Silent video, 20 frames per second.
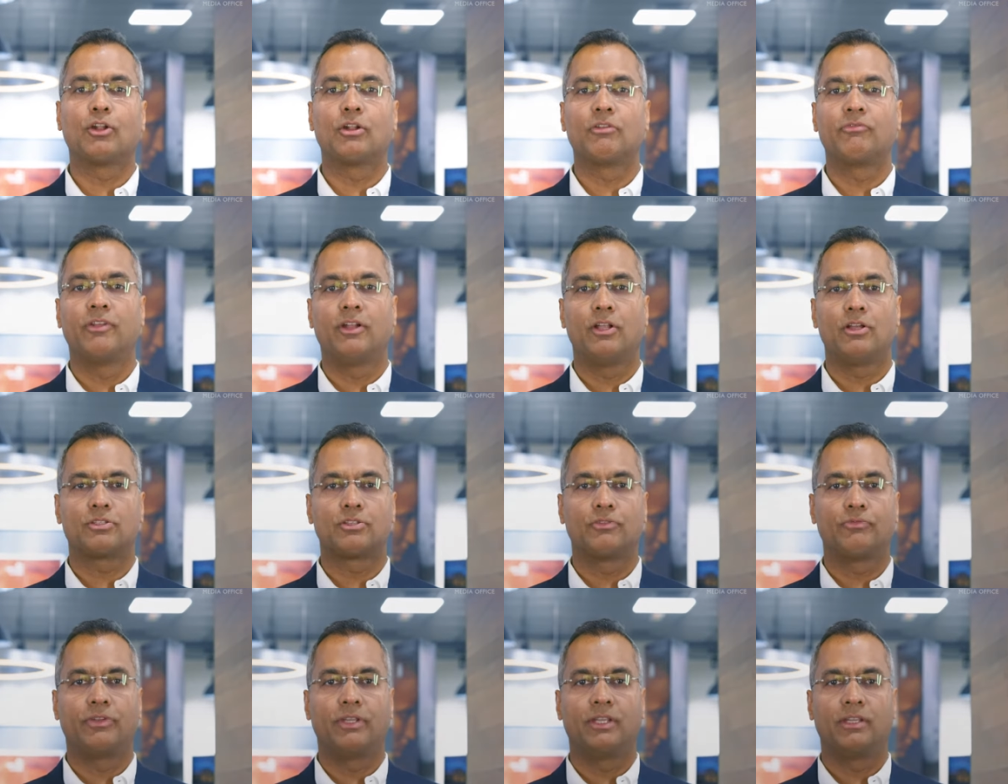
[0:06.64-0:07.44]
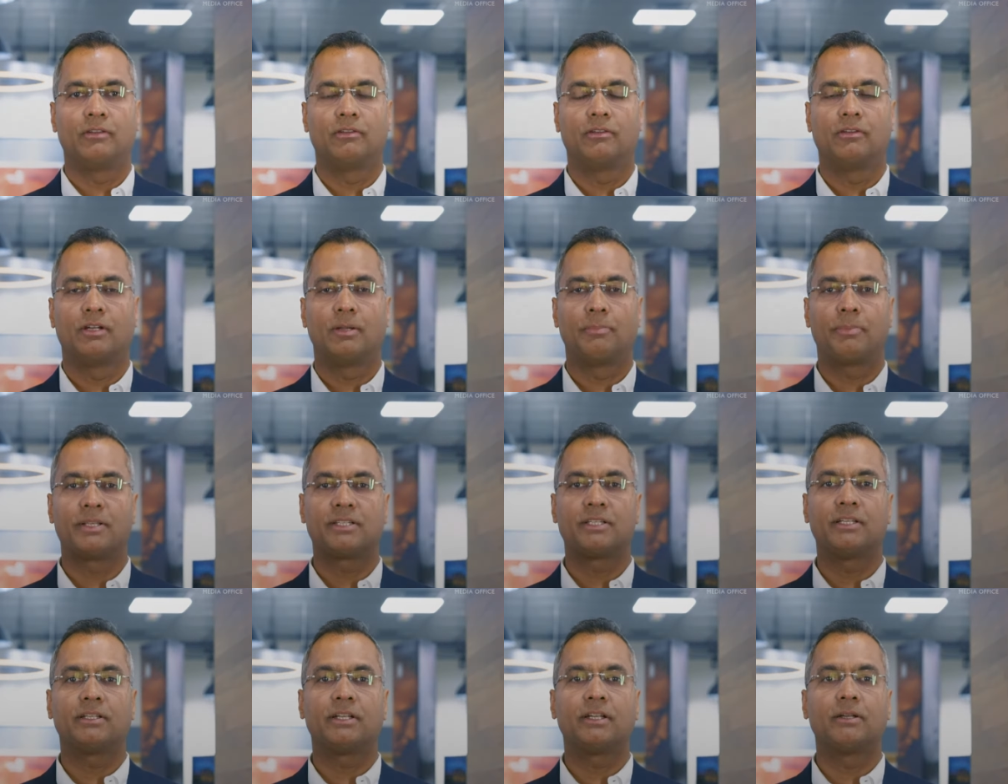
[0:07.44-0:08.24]
on a philosophy
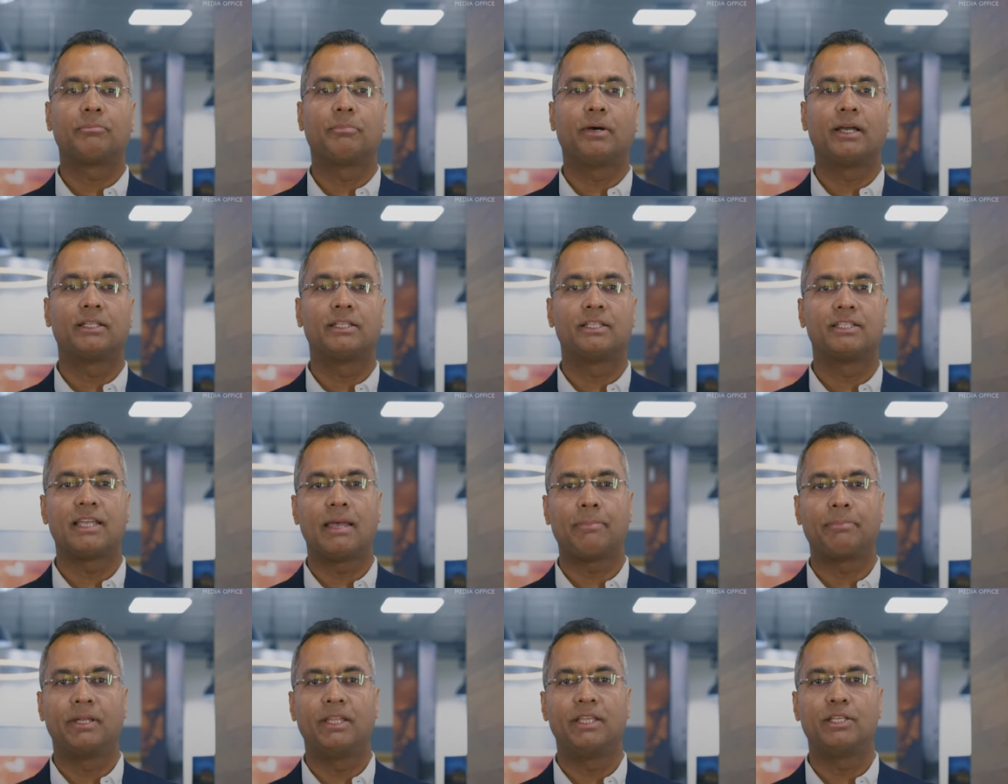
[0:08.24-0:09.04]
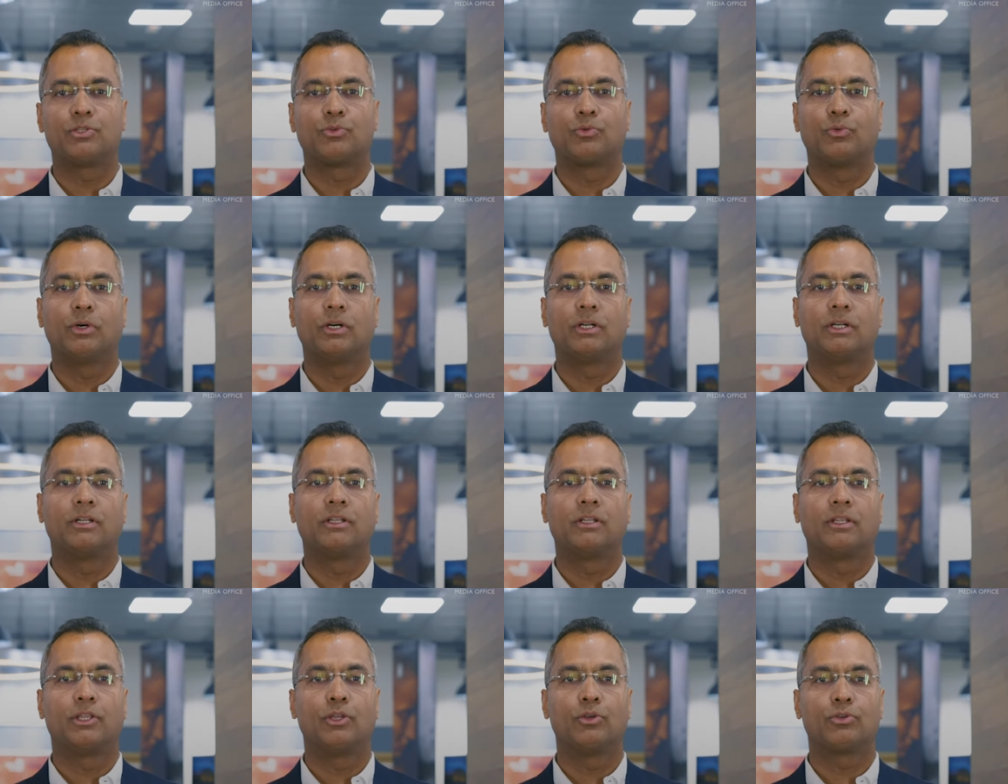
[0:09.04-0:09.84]
represented by the Japanese word
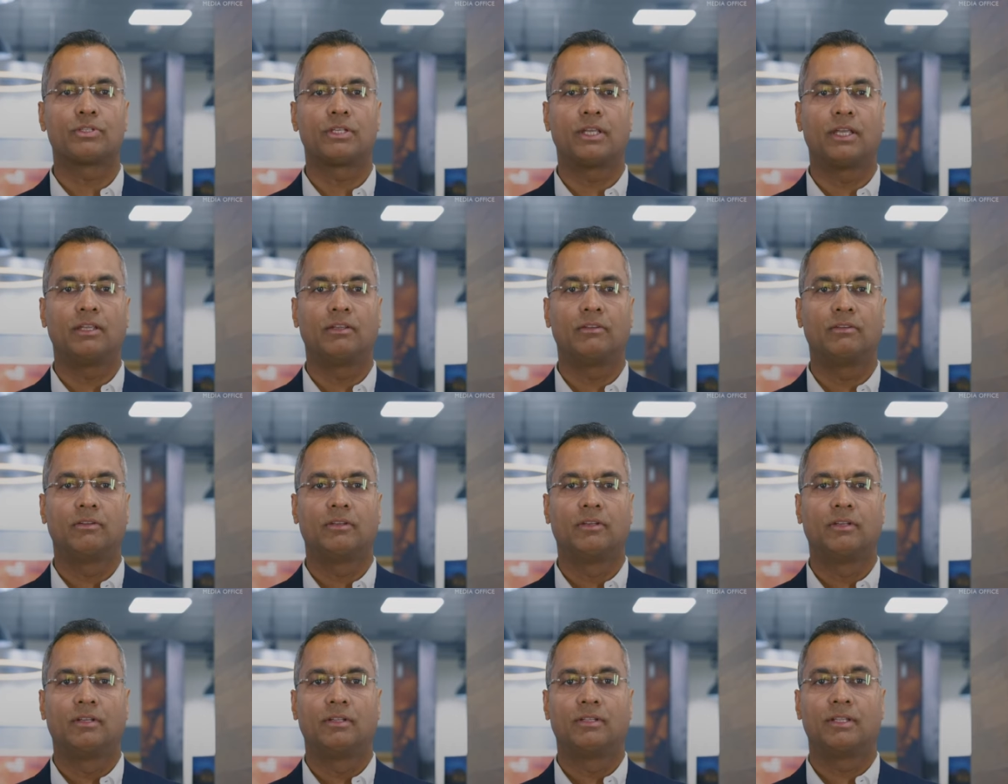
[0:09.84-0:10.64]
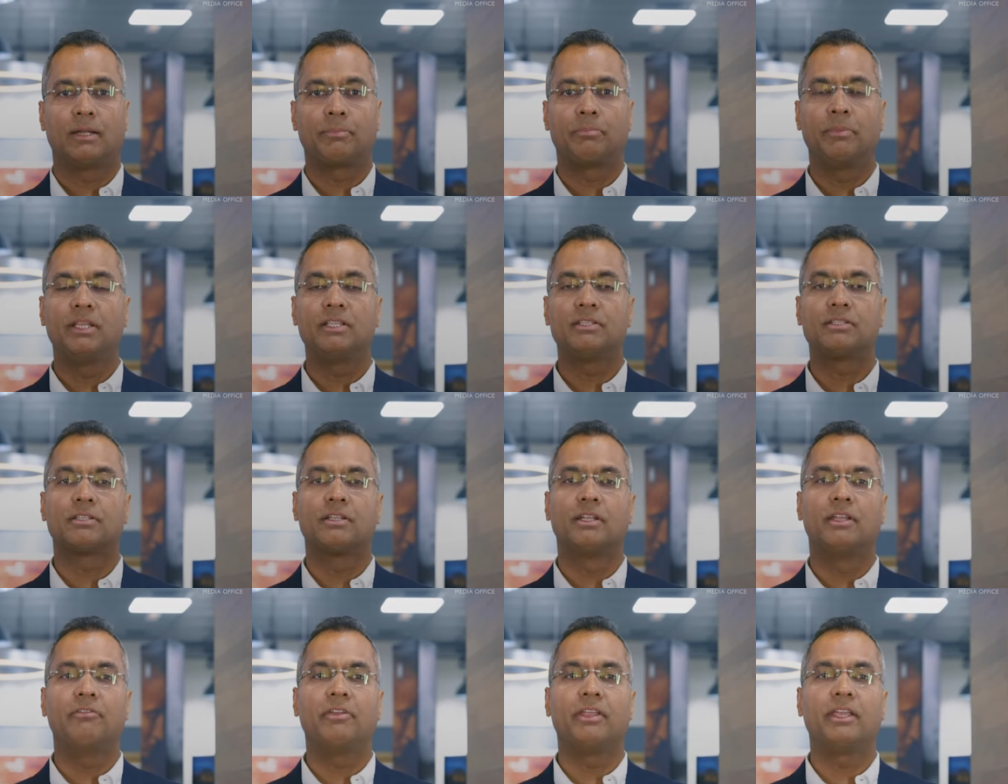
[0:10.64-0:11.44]
kyosei. That means
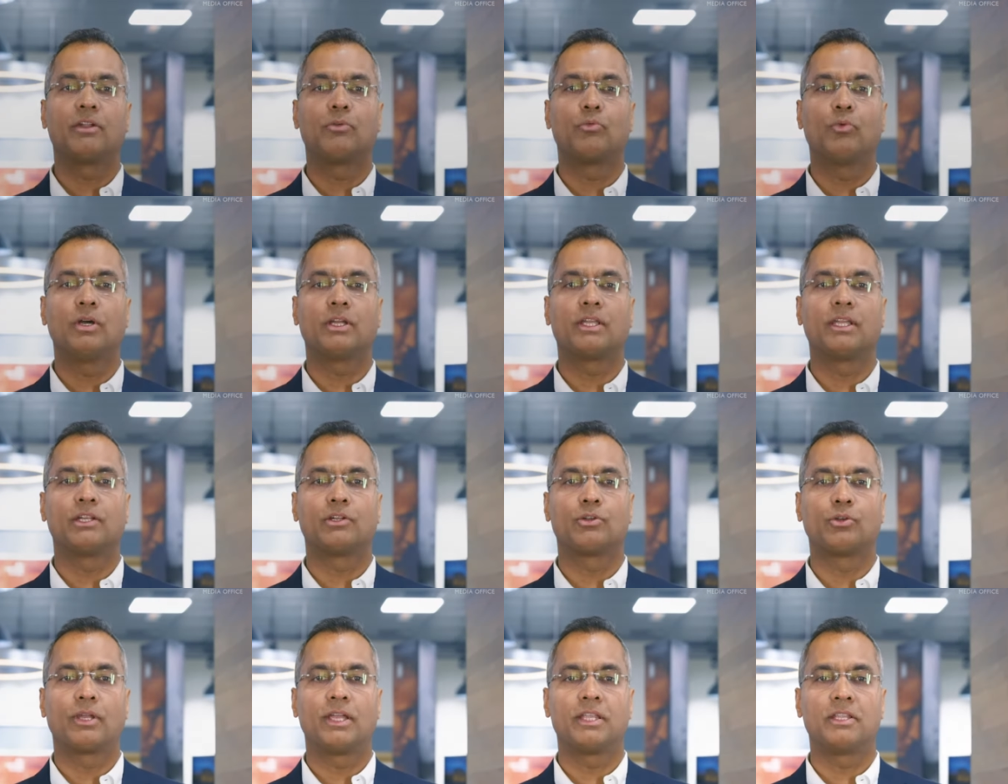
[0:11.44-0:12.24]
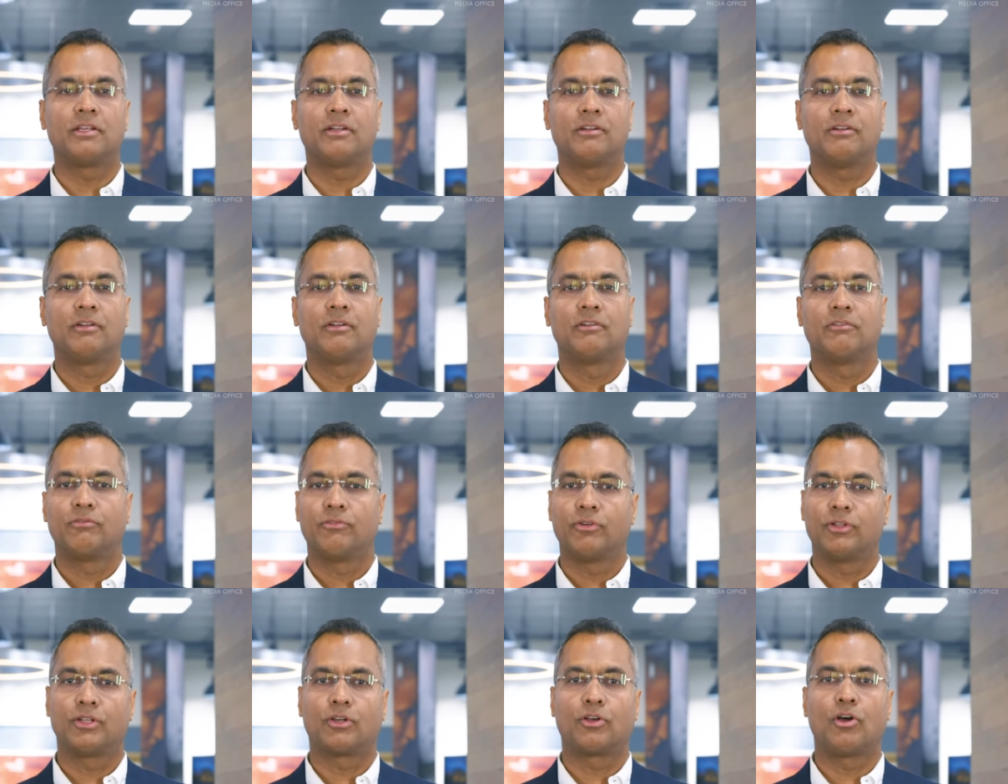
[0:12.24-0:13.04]
living and working together
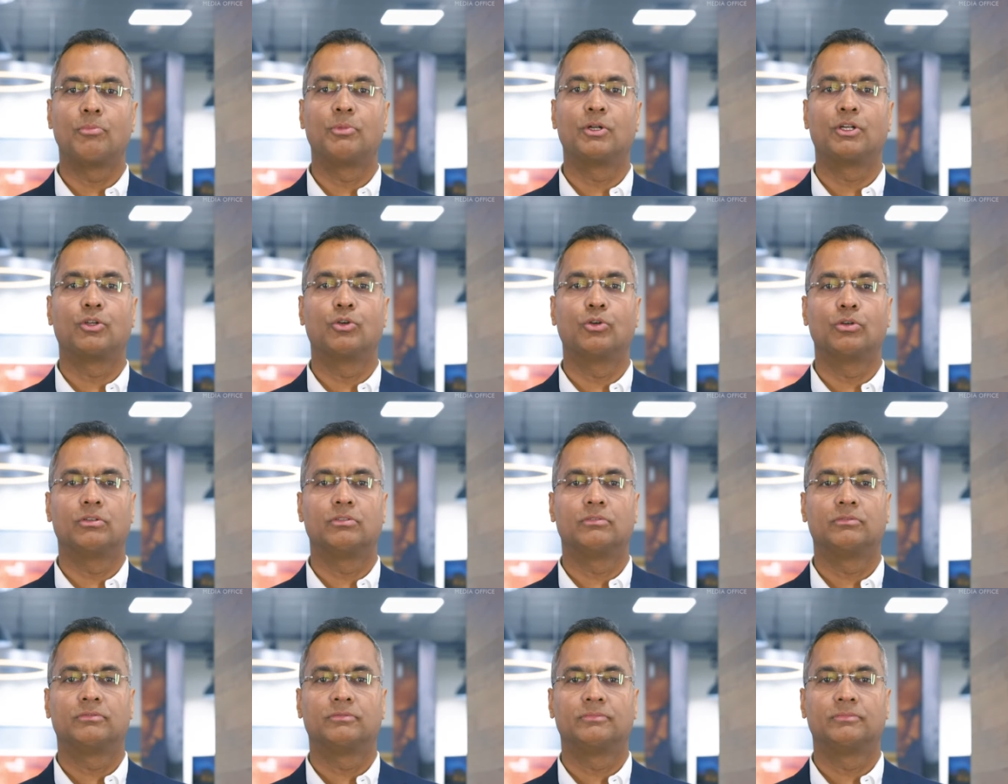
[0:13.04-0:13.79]
for the common good.